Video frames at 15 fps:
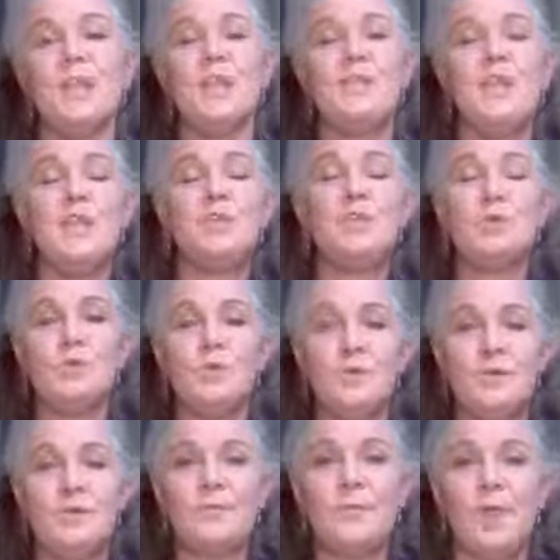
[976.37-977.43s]
then you
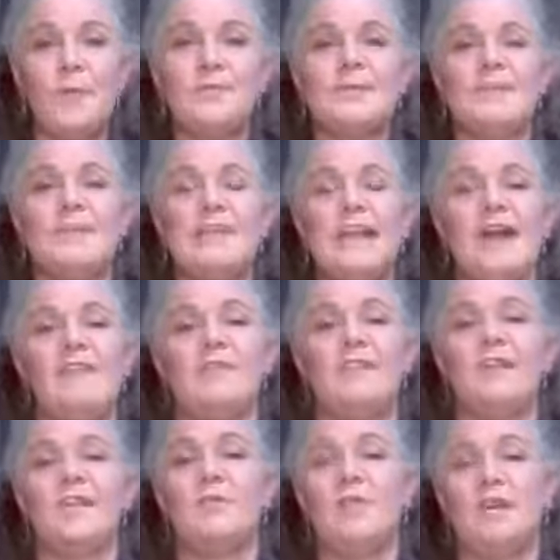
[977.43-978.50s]
could purposely have
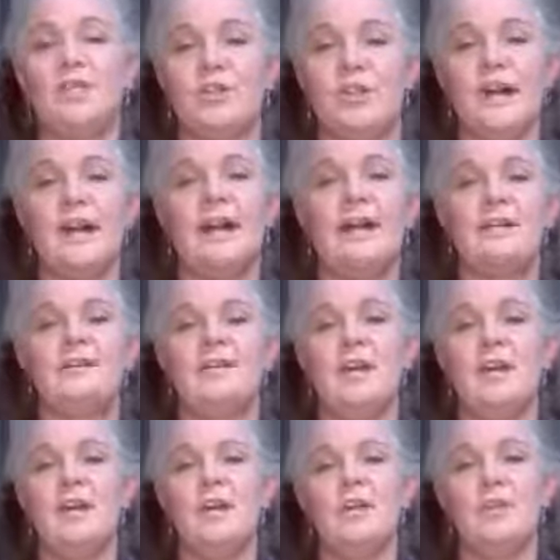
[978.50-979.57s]
it around your heart,
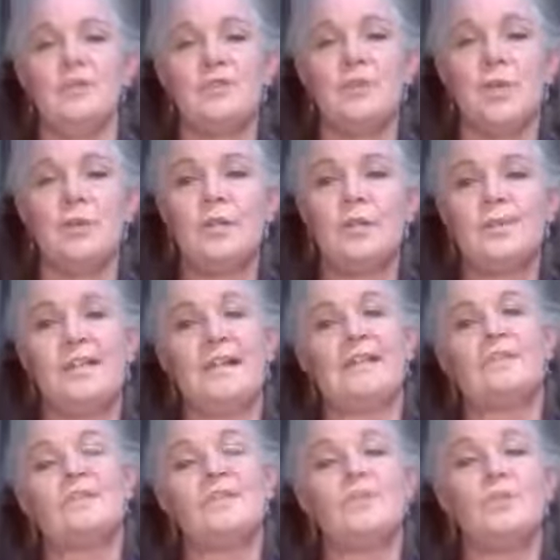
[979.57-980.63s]
your solar
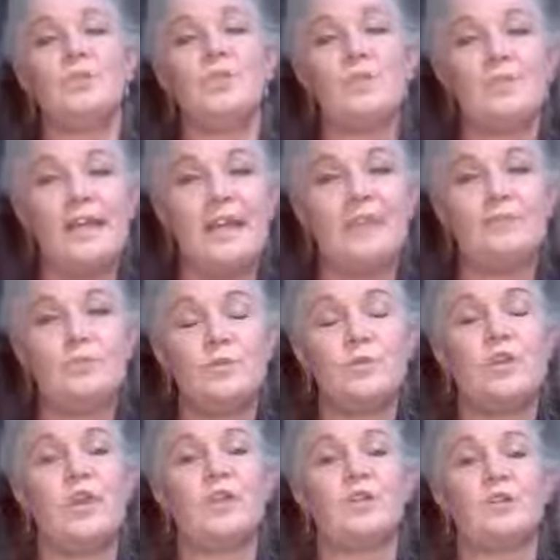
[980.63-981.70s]
plexus, or your navel
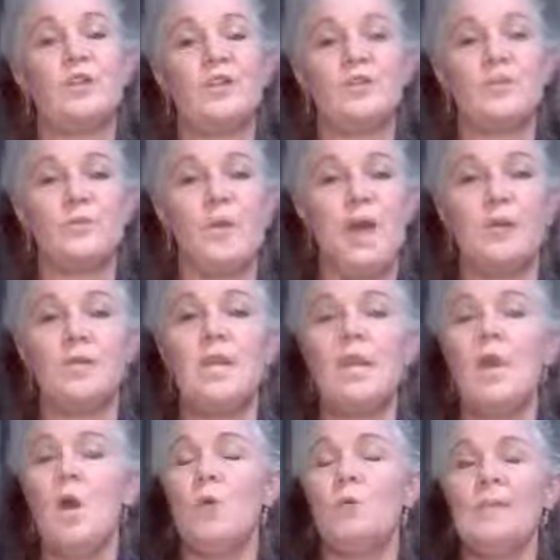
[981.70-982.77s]
chakra as well.
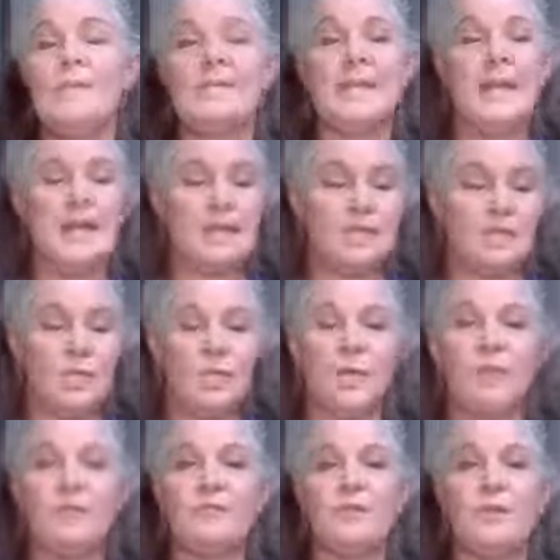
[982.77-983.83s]
Once again,
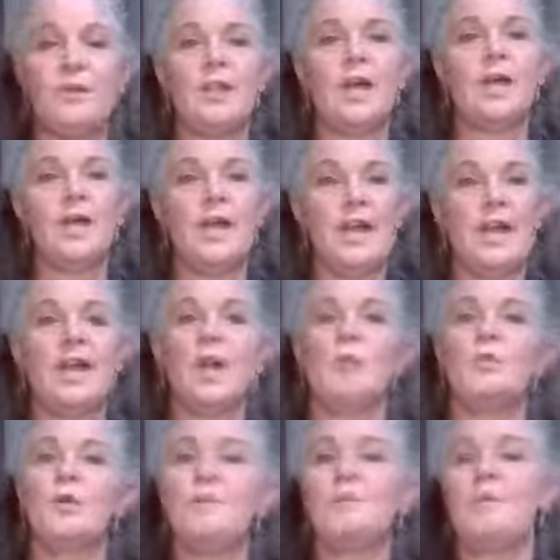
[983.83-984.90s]
if you're like, okay, I
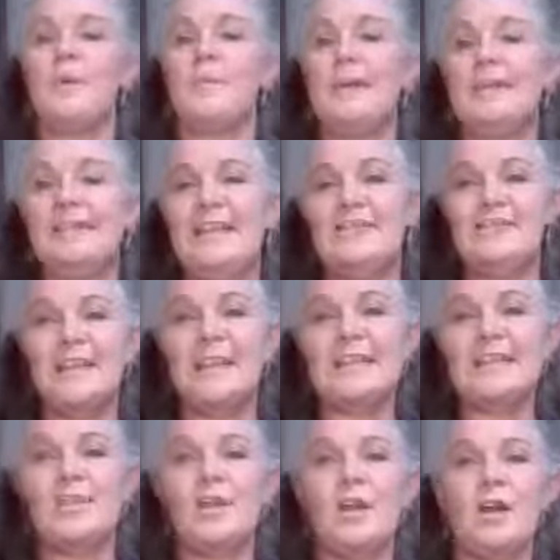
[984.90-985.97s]
want to put it on my left
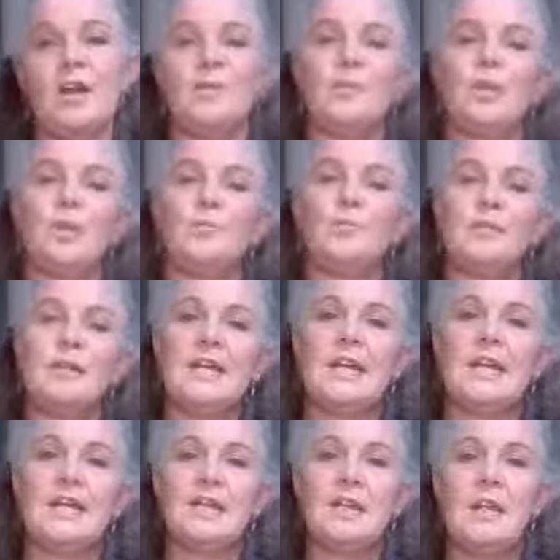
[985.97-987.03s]
hand side, I'm going to put it
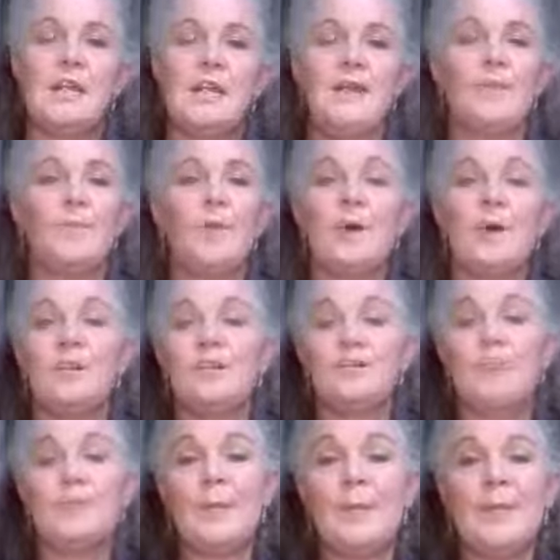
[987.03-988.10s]
in the pocket
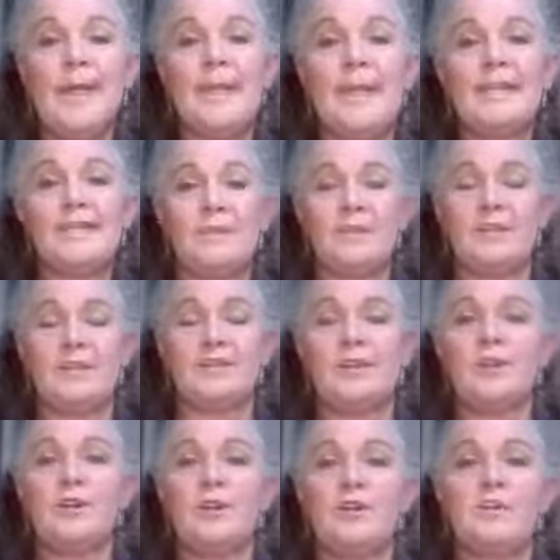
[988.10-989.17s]
of my pants because I
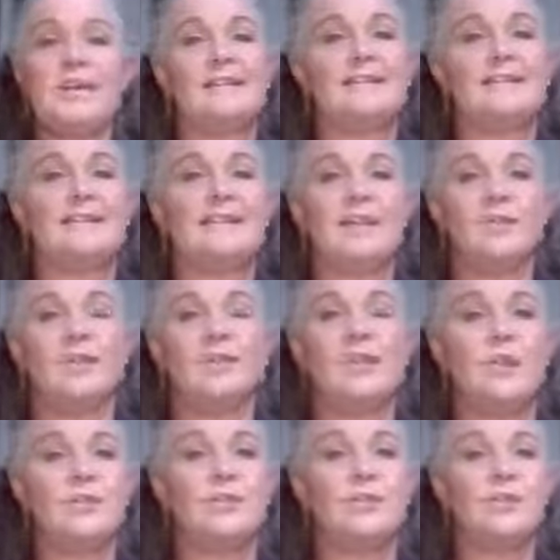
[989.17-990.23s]
know that's down
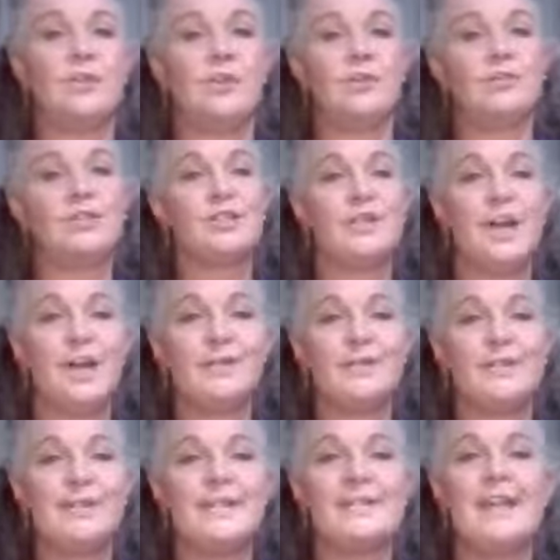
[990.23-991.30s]
close to those
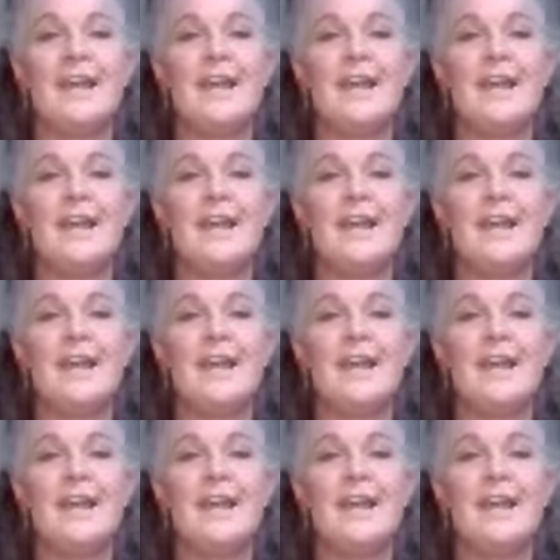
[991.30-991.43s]
chakras,